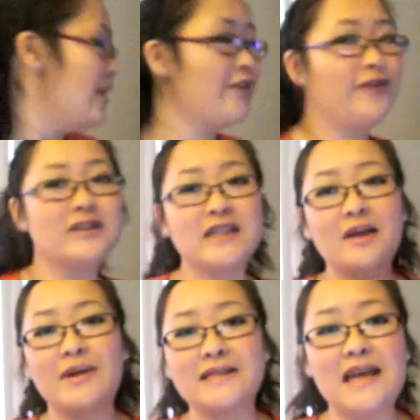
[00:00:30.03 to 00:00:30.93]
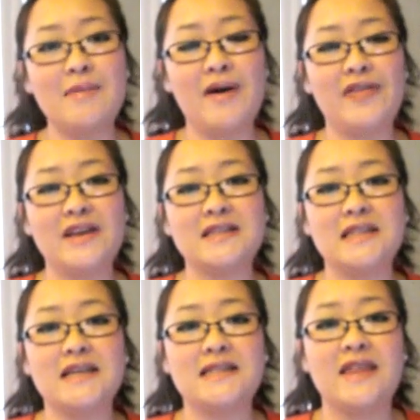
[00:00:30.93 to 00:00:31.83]
Now the first thing I want to say about this
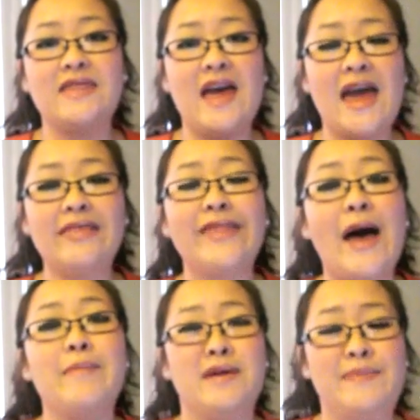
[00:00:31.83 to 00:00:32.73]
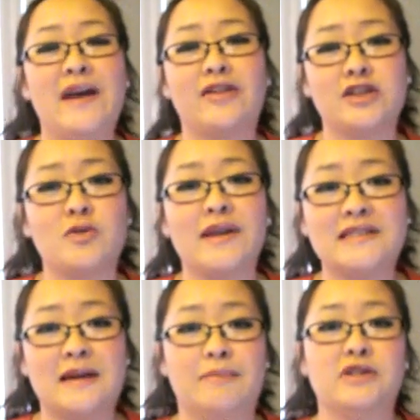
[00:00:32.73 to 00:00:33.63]
is that they let me pick the 20
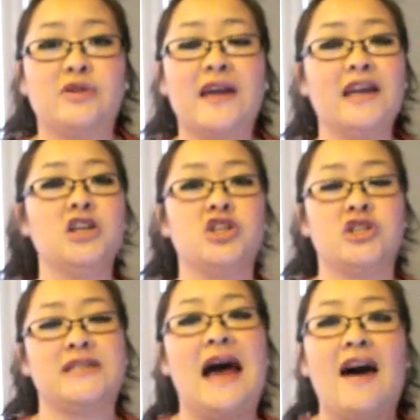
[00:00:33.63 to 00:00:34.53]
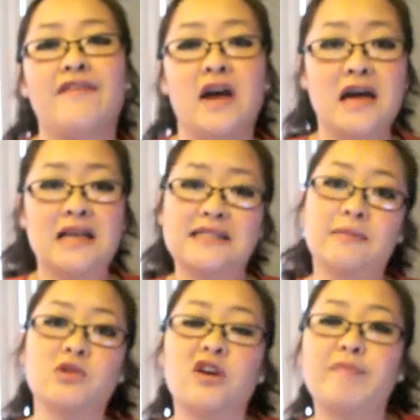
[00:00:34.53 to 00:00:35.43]
samples. So they didn't just have
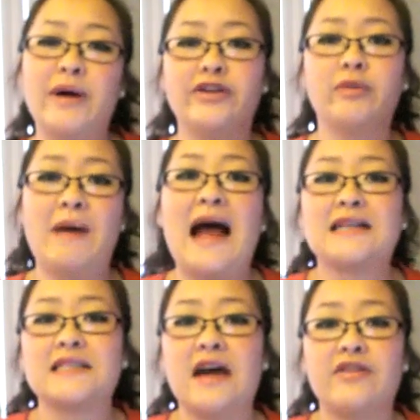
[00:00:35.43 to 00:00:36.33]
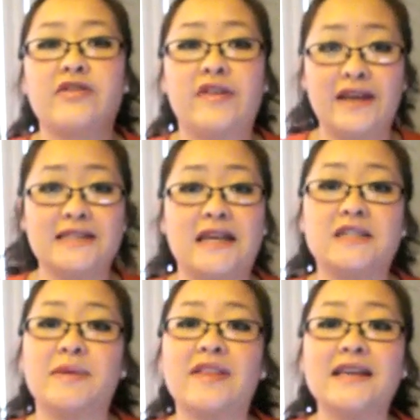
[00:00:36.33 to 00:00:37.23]
some sort of bundled pack together that they sent
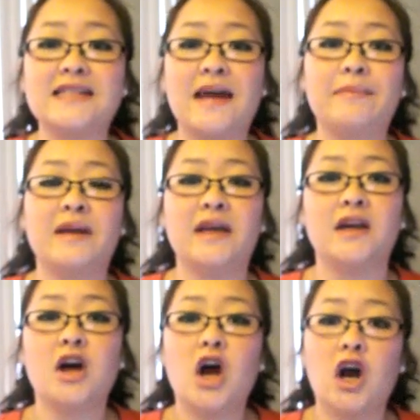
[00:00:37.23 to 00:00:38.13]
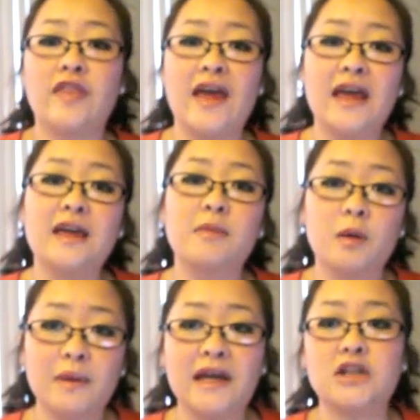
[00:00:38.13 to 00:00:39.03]
to me. They
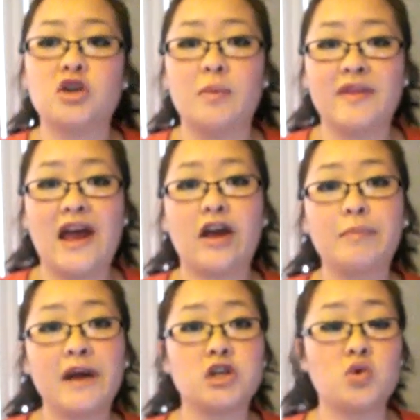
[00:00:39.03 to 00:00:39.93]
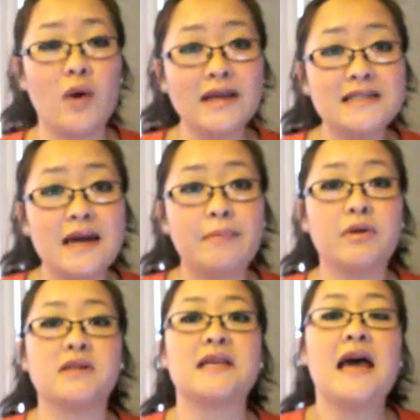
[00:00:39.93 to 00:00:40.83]
emailed me and told me that I could pick 20
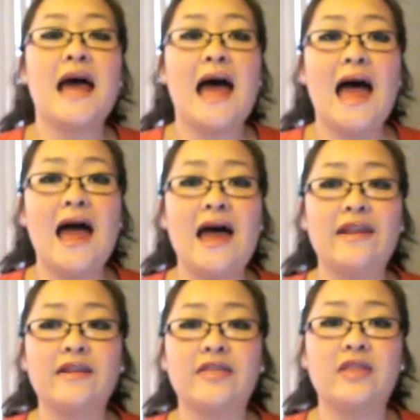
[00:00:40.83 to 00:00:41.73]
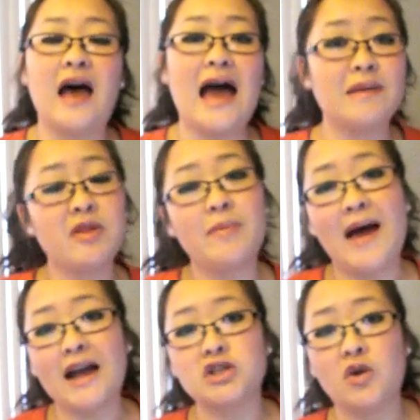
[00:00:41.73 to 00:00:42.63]
samples, and I emailed them
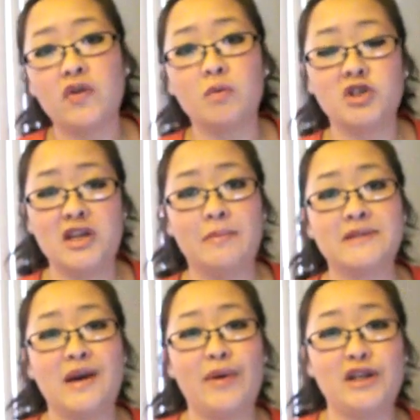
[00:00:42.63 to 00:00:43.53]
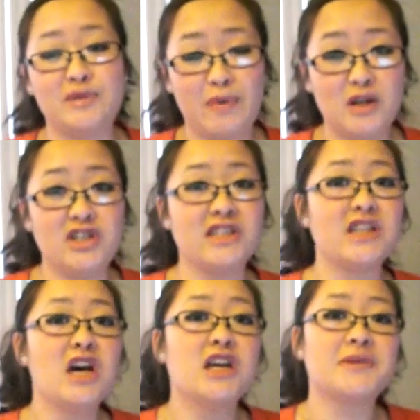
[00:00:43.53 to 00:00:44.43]
back and told them which samples I wanted to
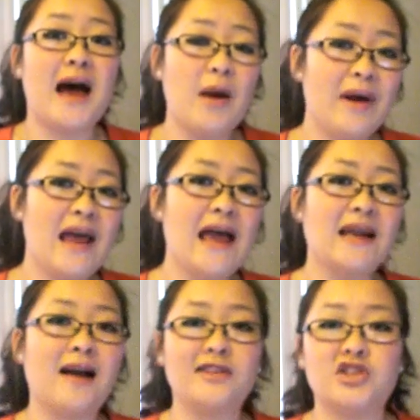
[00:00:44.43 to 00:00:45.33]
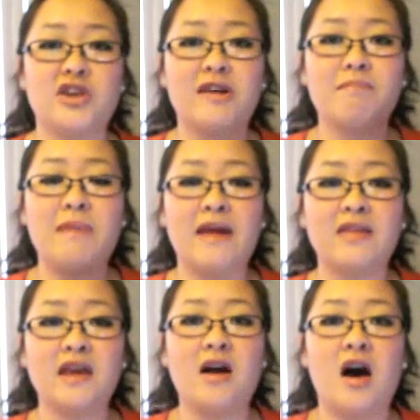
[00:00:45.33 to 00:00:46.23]
purchase. So I went ahead and concentrated
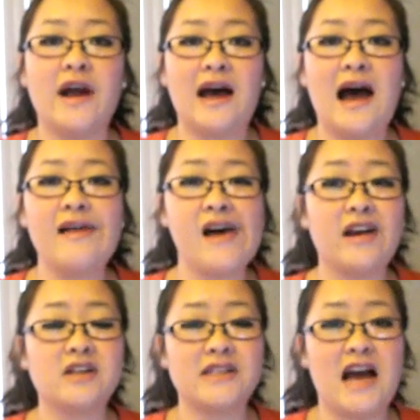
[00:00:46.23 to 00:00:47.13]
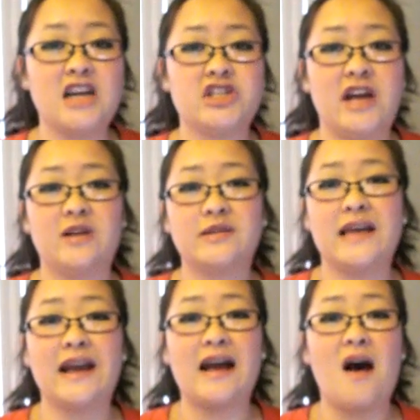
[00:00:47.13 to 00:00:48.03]
mainly on eyeliners and eyeshadows,
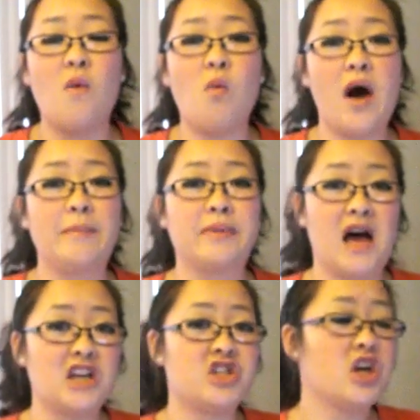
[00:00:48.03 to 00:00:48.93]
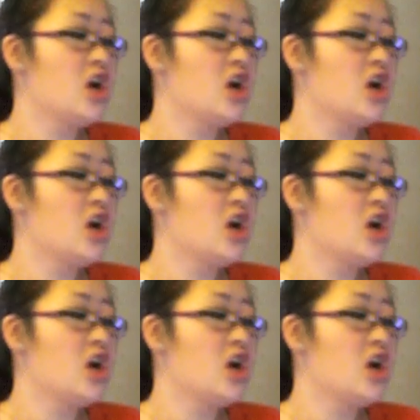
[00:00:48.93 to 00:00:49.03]
and I got one blush.